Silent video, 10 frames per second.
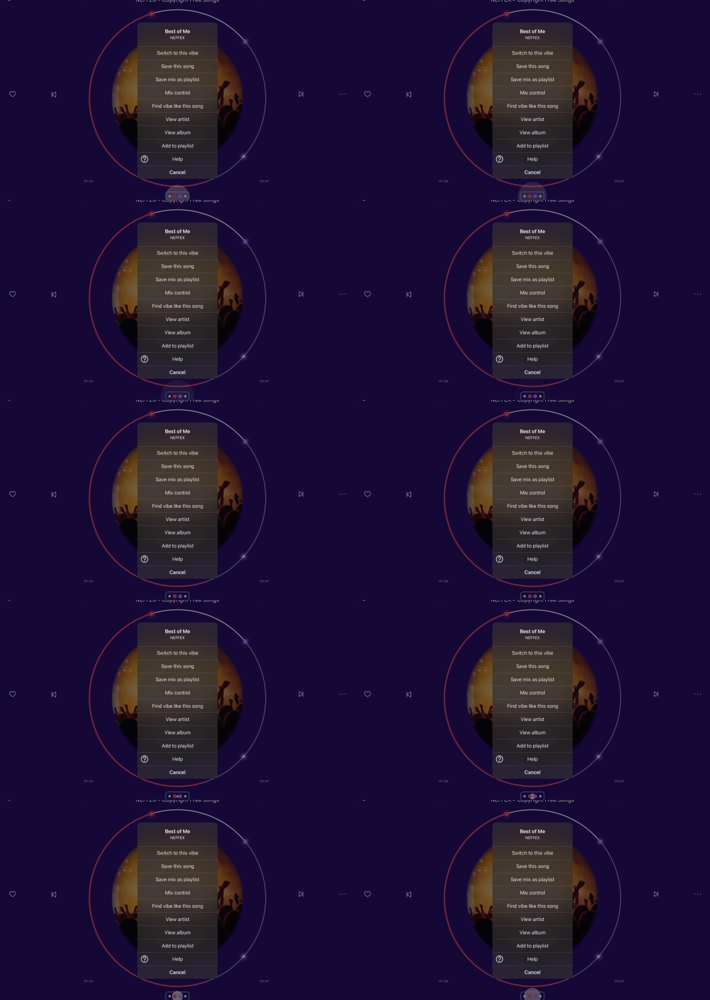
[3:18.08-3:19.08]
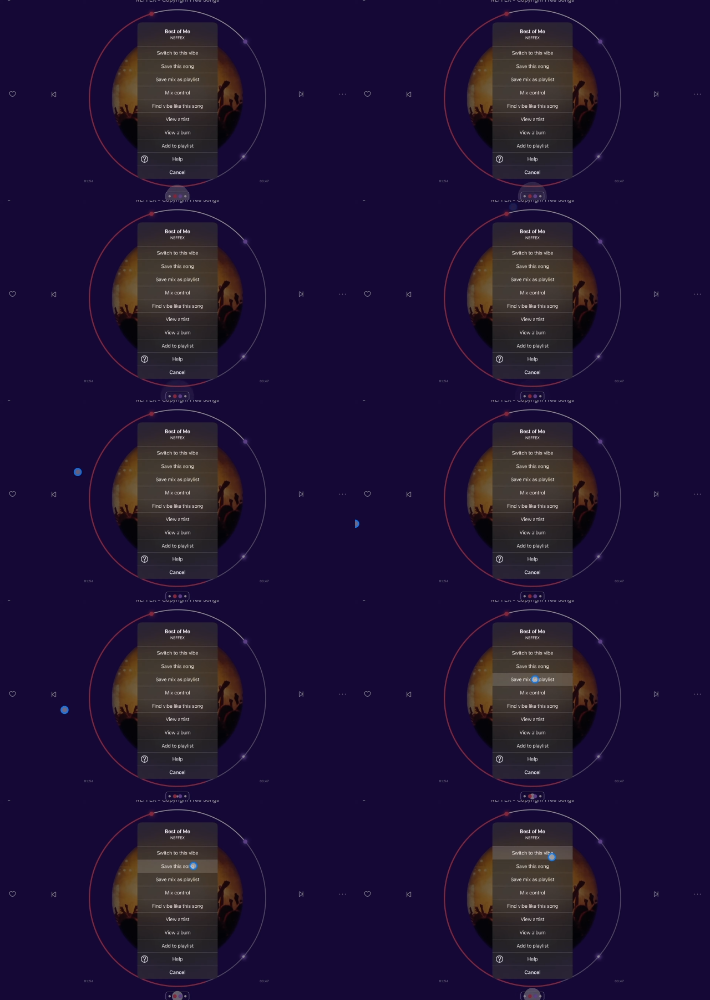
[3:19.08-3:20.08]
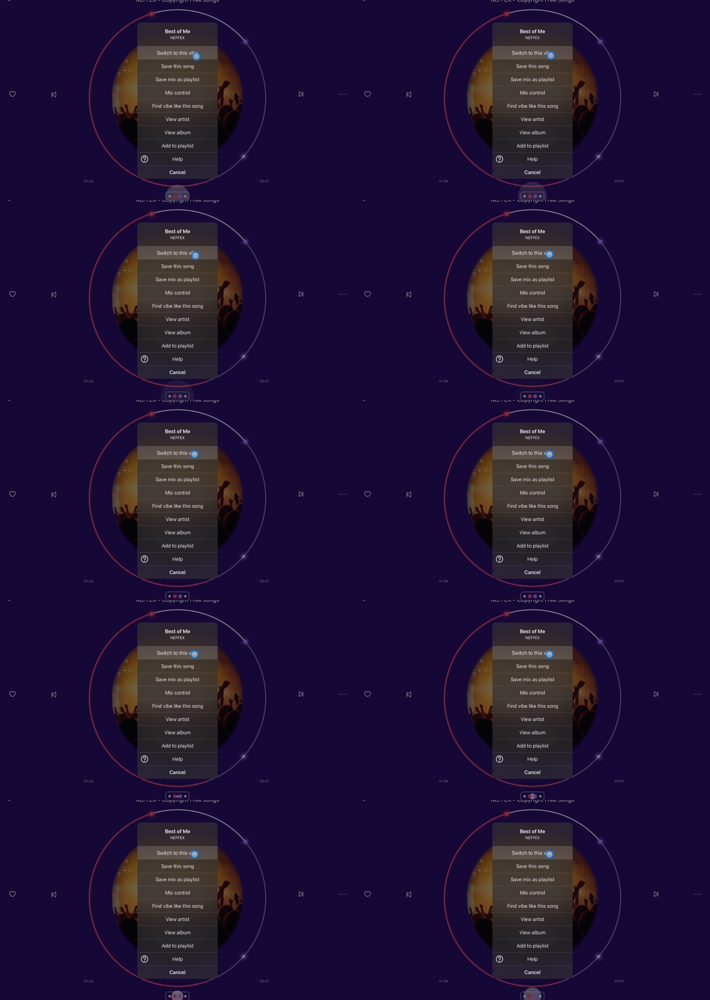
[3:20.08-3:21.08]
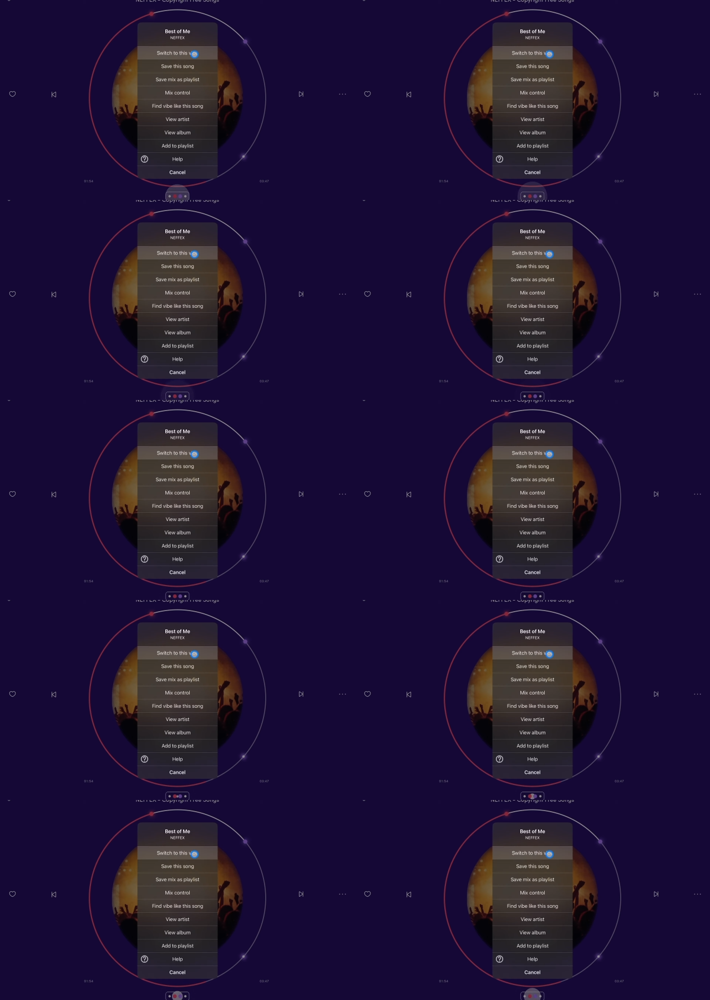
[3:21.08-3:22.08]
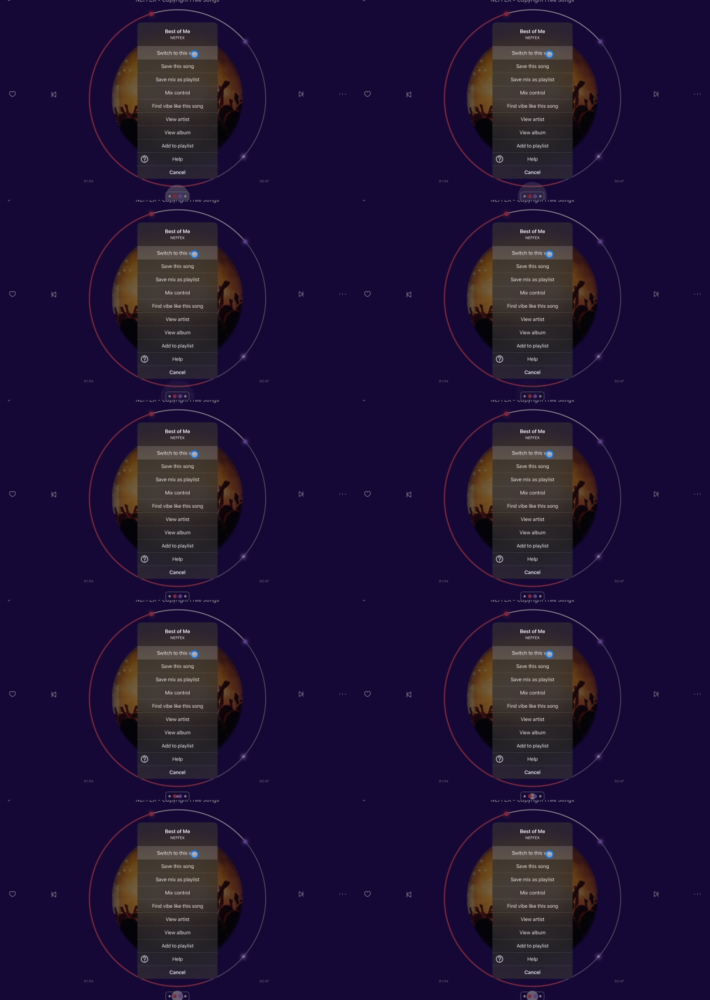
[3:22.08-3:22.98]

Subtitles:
(no speaker visible)